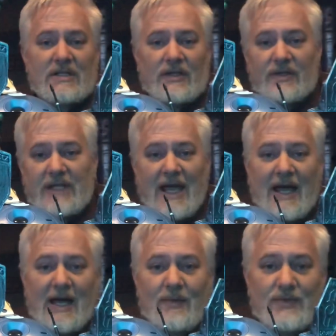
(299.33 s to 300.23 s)
little
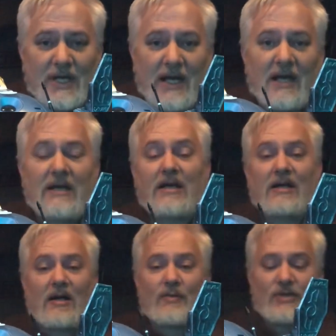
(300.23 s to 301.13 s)
tabs, and it
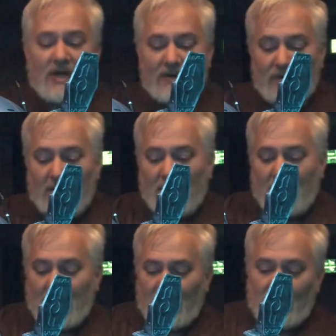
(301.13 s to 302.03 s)
comes off.
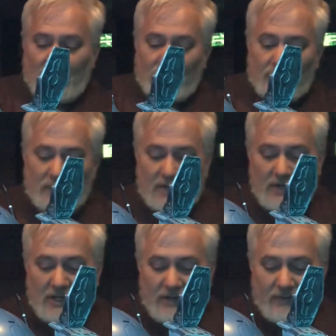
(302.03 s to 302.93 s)

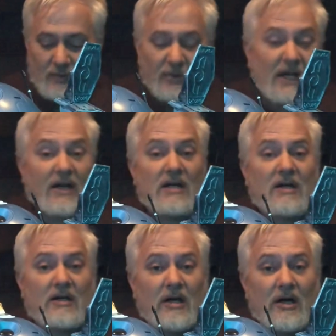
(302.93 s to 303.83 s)
if you plan
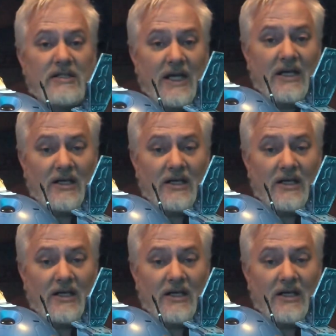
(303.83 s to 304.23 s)
on taking it